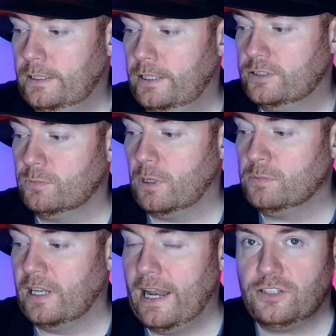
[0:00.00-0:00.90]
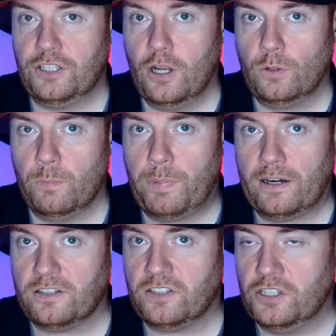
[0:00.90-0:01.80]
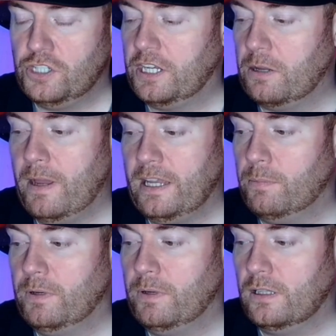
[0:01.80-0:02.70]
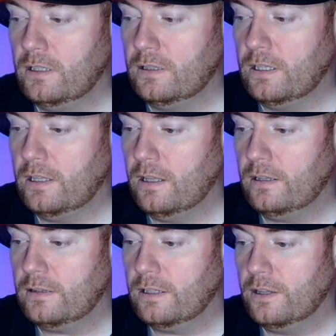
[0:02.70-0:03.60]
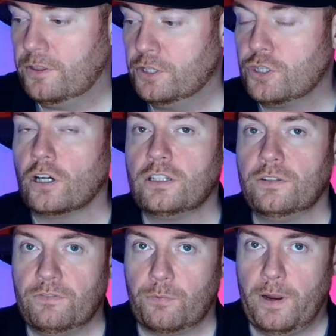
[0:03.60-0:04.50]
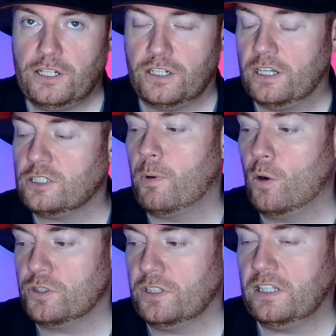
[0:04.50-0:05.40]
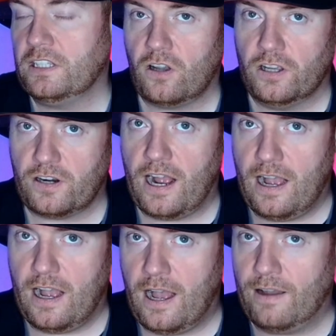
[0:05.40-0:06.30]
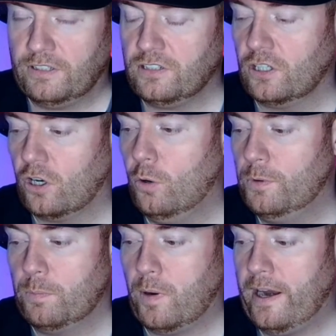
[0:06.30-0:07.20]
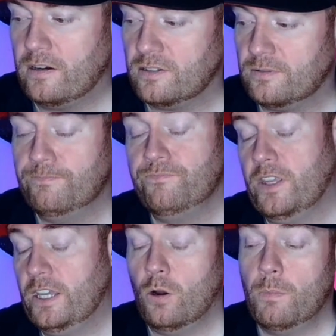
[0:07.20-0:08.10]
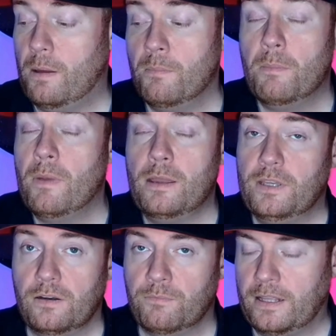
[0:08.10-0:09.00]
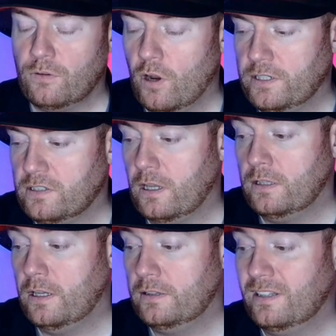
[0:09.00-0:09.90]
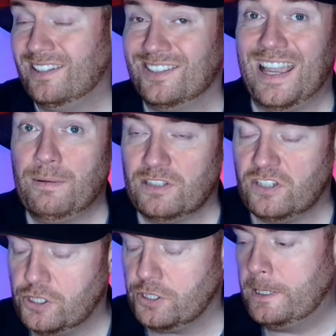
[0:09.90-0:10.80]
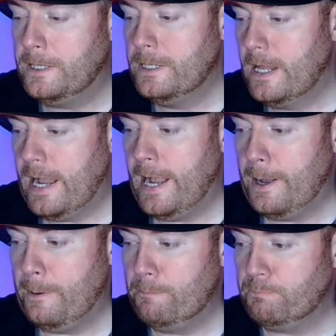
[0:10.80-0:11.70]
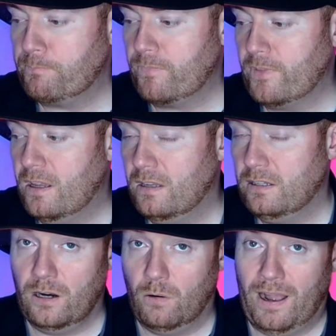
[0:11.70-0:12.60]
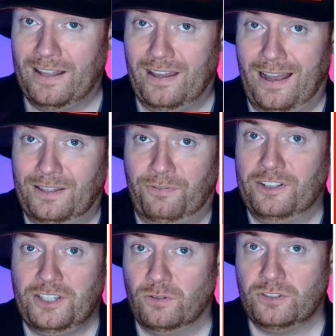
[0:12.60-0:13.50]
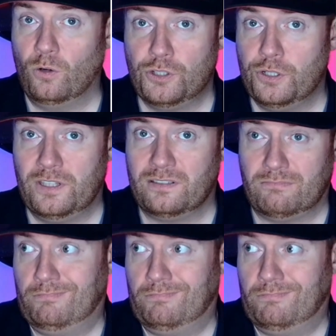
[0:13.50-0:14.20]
sometimes the less you know, the better decision you can make. I mean, the dearth of information and exposure that these guys are having to the club and the players, maybe you'd have made the same decision. Had the physios told you this,